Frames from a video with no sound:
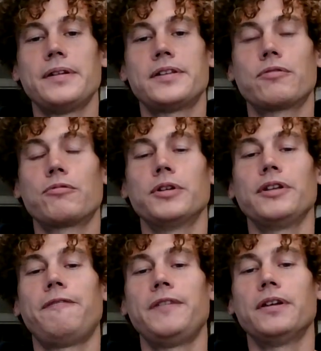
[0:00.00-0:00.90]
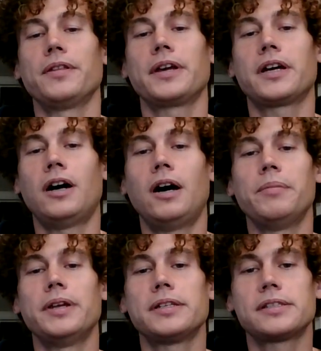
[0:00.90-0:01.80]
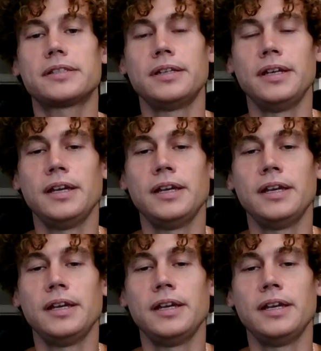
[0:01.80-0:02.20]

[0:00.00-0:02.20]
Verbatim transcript: to really feel the calmness